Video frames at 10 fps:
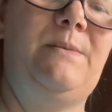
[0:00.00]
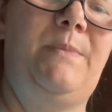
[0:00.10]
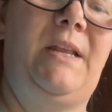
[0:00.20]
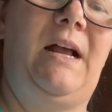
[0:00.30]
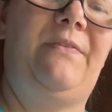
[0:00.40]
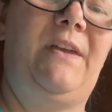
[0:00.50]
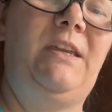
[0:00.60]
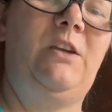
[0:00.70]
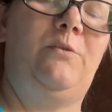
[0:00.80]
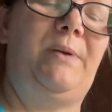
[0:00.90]
but I
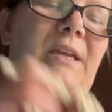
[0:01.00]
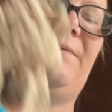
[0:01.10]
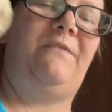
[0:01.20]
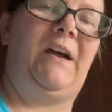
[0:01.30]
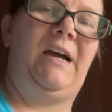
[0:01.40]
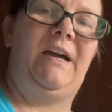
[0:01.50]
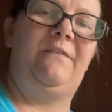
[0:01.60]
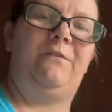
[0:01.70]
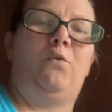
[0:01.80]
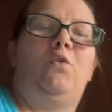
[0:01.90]
think it'll be
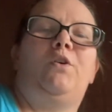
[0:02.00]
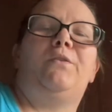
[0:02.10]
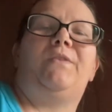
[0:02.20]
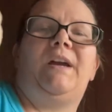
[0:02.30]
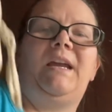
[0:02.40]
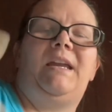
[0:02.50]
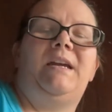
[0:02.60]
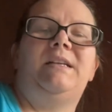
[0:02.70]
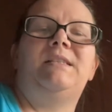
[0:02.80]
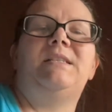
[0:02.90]
fine for the
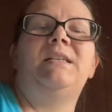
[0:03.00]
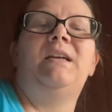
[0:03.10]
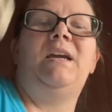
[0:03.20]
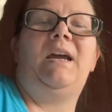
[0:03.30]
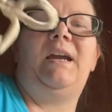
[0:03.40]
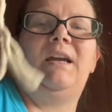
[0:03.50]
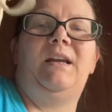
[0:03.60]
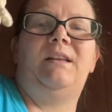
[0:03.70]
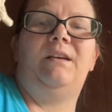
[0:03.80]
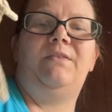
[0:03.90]
hands
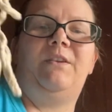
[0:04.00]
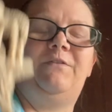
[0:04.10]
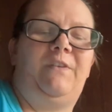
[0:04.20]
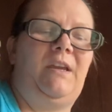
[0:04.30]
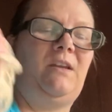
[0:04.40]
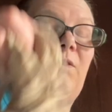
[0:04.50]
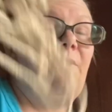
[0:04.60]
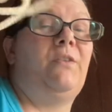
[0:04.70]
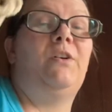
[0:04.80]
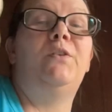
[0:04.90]
and the feet,
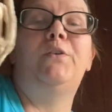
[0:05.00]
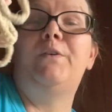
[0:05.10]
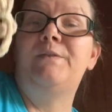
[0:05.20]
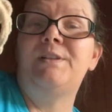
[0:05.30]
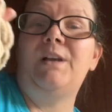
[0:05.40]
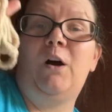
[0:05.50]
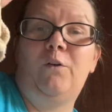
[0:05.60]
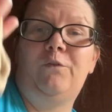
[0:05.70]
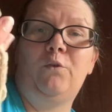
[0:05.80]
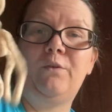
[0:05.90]
or the hooves,
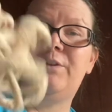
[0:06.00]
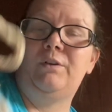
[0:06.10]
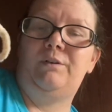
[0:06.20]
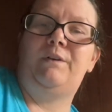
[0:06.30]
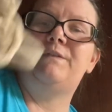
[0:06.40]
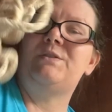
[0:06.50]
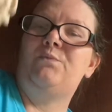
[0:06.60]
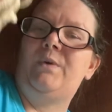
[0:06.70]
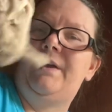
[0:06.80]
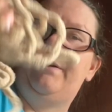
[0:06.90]
all four of the hooves
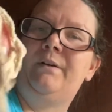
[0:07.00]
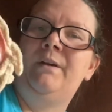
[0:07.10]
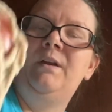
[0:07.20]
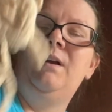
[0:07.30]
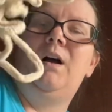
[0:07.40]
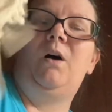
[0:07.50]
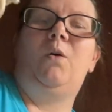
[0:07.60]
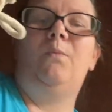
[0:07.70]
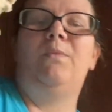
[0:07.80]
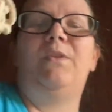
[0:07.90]
rather,
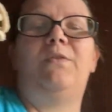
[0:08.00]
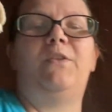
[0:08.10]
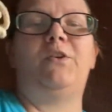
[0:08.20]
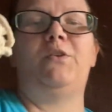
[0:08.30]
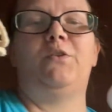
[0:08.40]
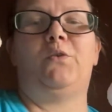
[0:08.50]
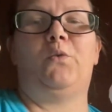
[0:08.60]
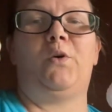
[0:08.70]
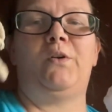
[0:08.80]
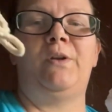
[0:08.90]
on the
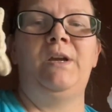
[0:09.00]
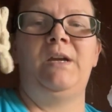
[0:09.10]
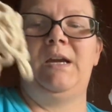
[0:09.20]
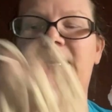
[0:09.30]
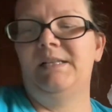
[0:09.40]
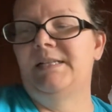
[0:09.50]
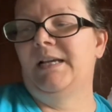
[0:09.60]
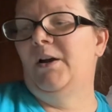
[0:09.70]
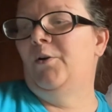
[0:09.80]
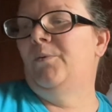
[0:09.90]
unicorn. And
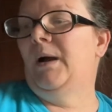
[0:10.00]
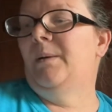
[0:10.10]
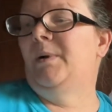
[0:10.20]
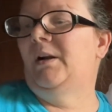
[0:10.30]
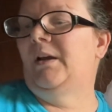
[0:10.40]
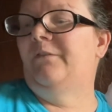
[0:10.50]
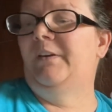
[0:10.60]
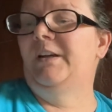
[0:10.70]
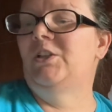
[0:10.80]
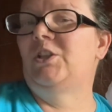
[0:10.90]
so I'm going to
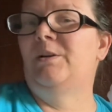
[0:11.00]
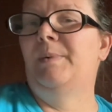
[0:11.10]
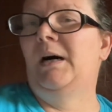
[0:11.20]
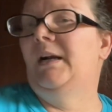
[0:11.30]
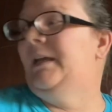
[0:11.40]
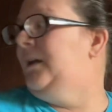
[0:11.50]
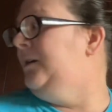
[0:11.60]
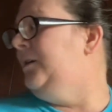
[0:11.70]
finish the body